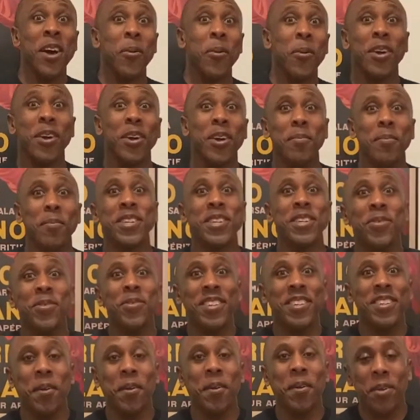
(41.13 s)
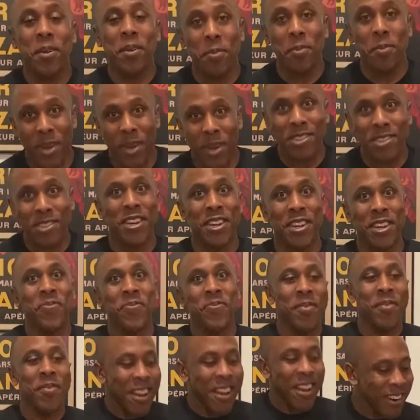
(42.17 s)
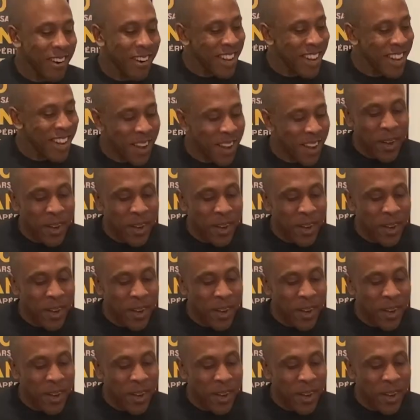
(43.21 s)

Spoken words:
We're going to be doing something with pastry. All right.